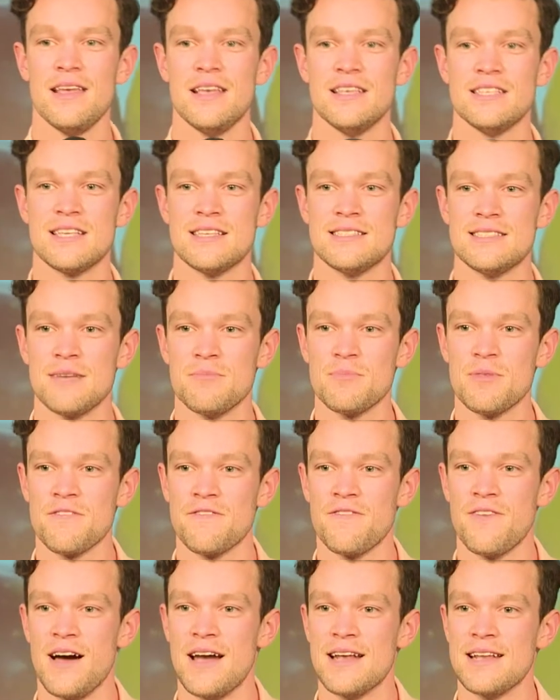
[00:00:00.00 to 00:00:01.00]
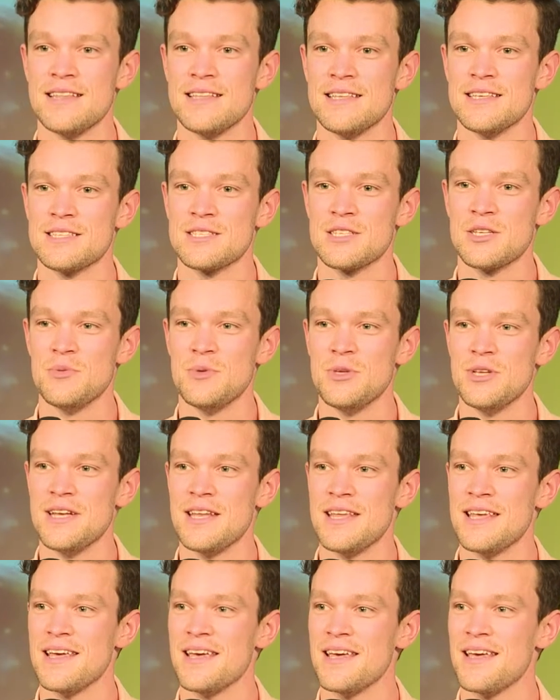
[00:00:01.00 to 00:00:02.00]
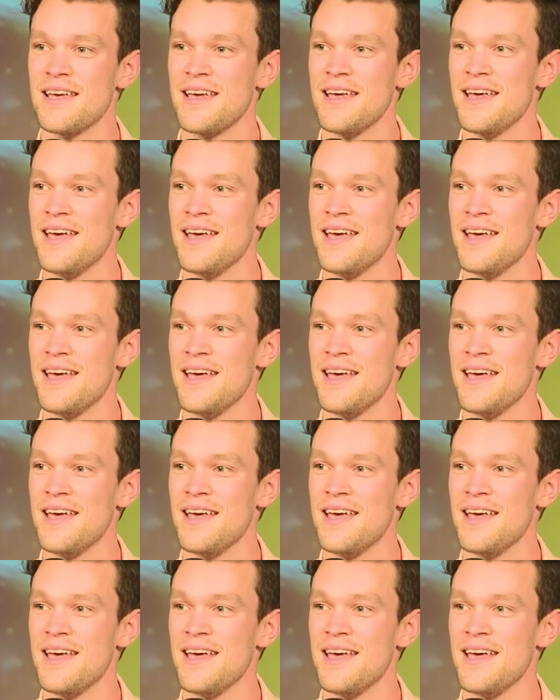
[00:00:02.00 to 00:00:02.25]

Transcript: is exemplified in this community,